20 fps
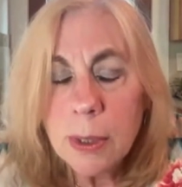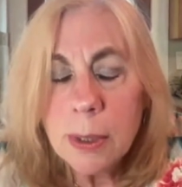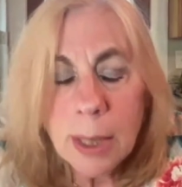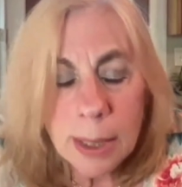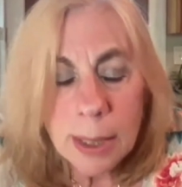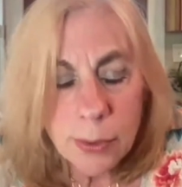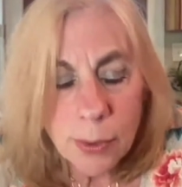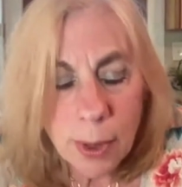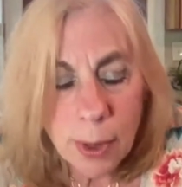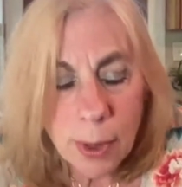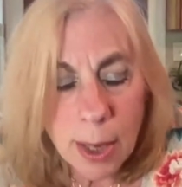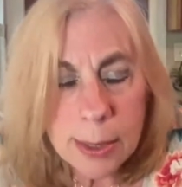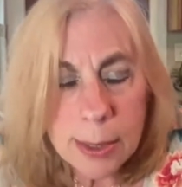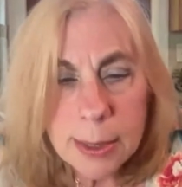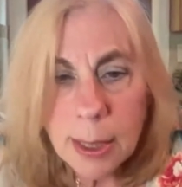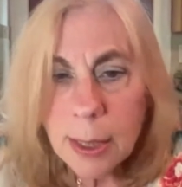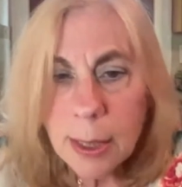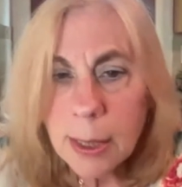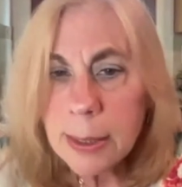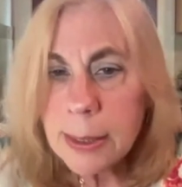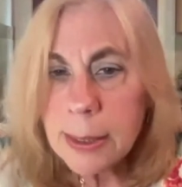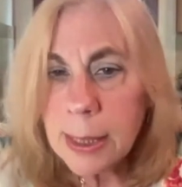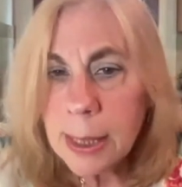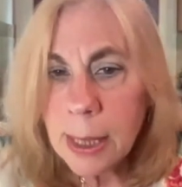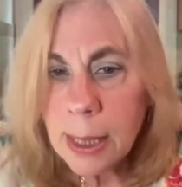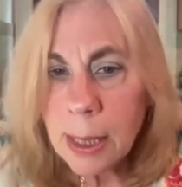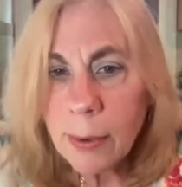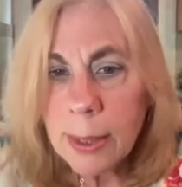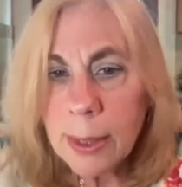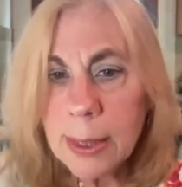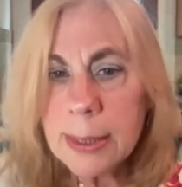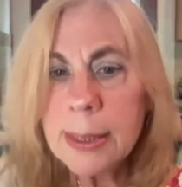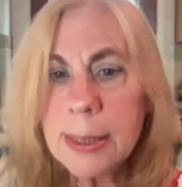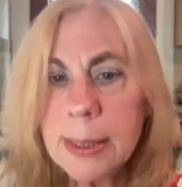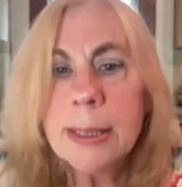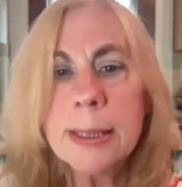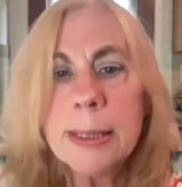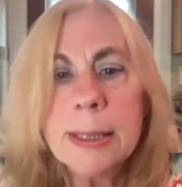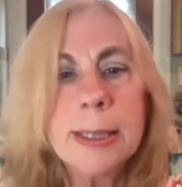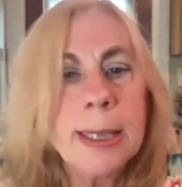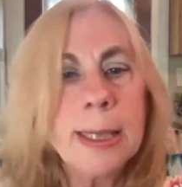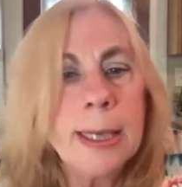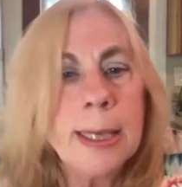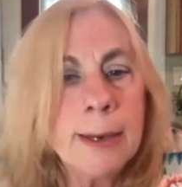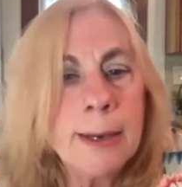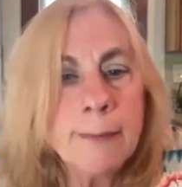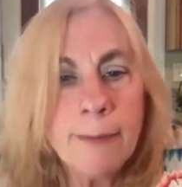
Nitric oxide decreases the